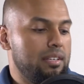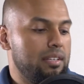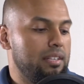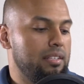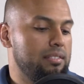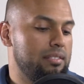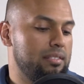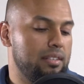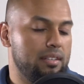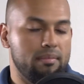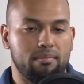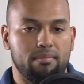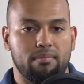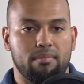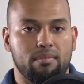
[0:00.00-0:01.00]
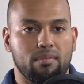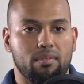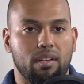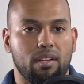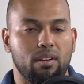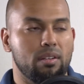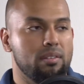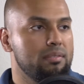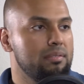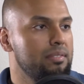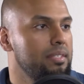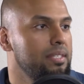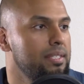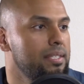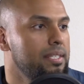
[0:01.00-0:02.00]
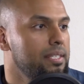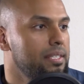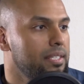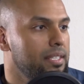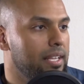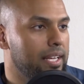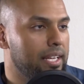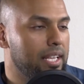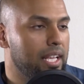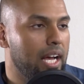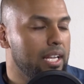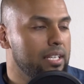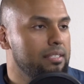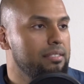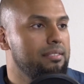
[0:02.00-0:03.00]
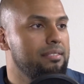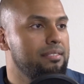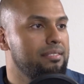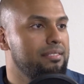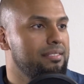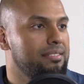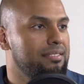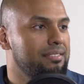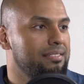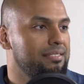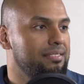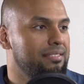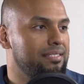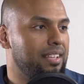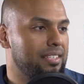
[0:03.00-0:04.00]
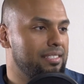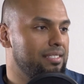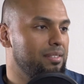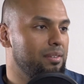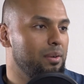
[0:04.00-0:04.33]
uh, it's, um, I don't know, like a lot. That's the